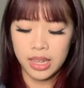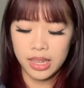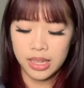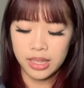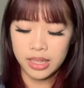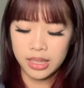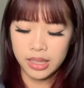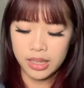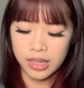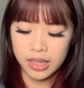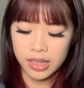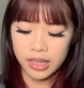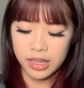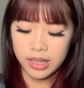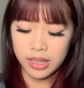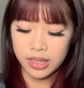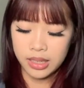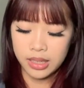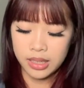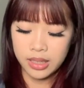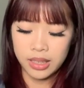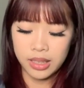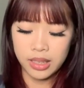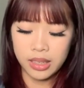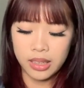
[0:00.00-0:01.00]

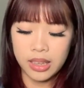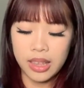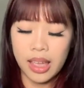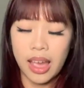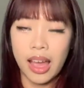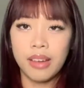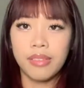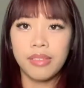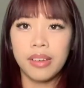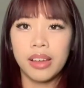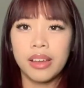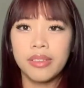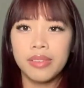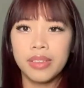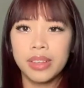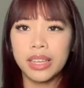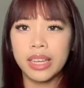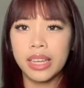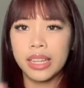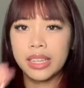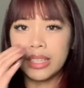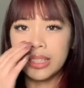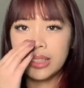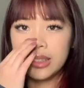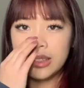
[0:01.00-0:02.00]
Cause yeah, if I have like
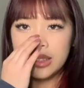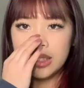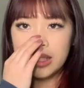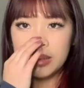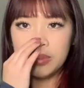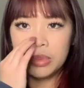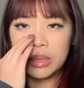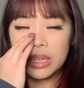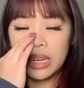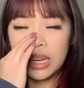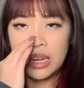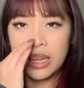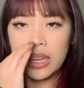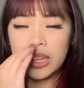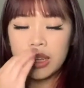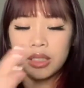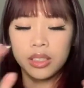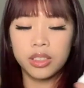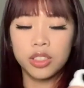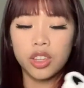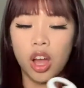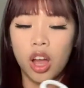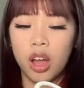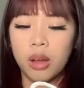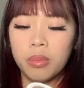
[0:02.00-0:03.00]
any deep cut
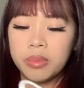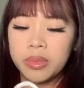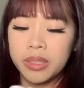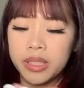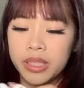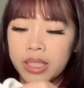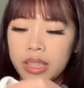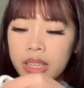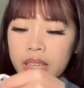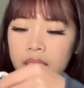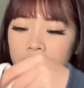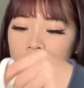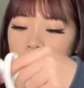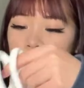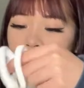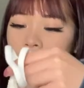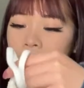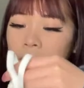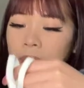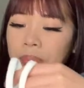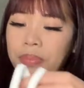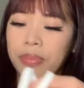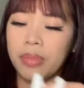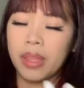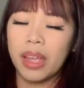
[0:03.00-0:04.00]
tops,
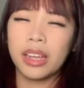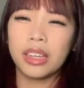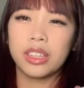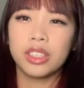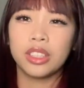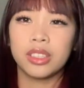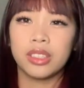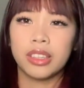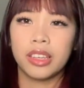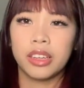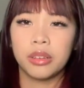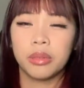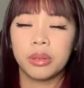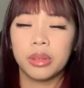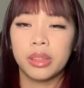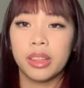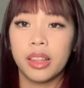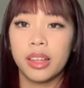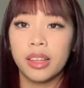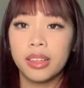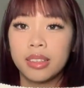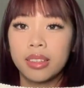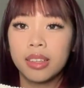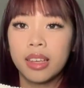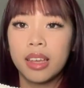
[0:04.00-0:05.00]
I could just layer with
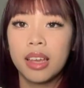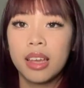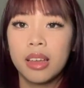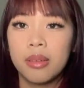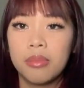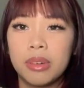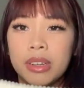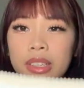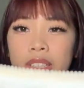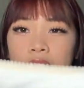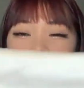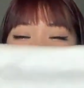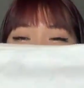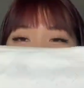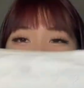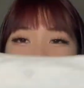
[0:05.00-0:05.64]
this, but it's just a